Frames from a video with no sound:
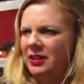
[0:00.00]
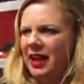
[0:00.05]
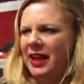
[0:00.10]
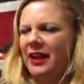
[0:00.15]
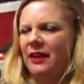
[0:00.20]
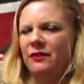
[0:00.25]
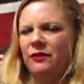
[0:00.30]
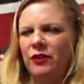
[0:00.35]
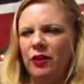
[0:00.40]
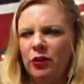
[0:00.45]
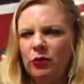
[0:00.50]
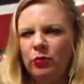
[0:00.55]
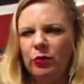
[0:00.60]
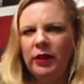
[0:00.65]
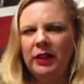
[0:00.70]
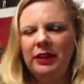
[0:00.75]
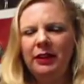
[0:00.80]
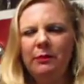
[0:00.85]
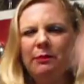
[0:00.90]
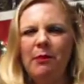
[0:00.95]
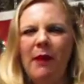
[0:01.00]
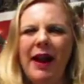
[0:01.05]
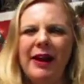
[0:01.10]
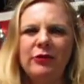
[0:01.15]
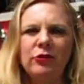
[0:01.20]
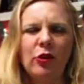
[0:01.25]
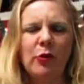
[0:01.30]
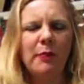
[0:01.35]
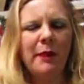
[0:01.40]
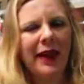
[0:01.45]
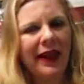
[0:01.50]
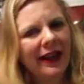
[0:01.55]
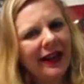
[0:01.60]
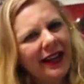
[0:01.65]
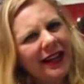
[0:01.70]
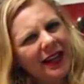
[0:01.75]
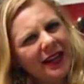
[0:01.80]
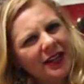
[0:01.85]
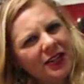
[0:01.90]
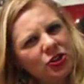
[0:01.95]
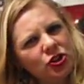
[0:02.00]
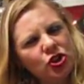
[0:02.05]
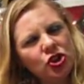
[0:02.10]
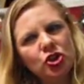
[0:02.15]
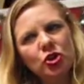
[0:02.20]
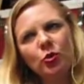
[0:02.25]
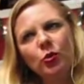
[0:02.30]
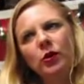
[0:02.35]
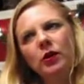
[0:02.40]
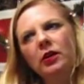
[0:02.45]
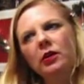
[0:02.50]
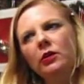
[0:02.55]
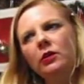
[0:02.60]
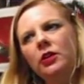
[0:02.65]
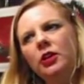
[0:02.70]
like if you're really micromanaged, or,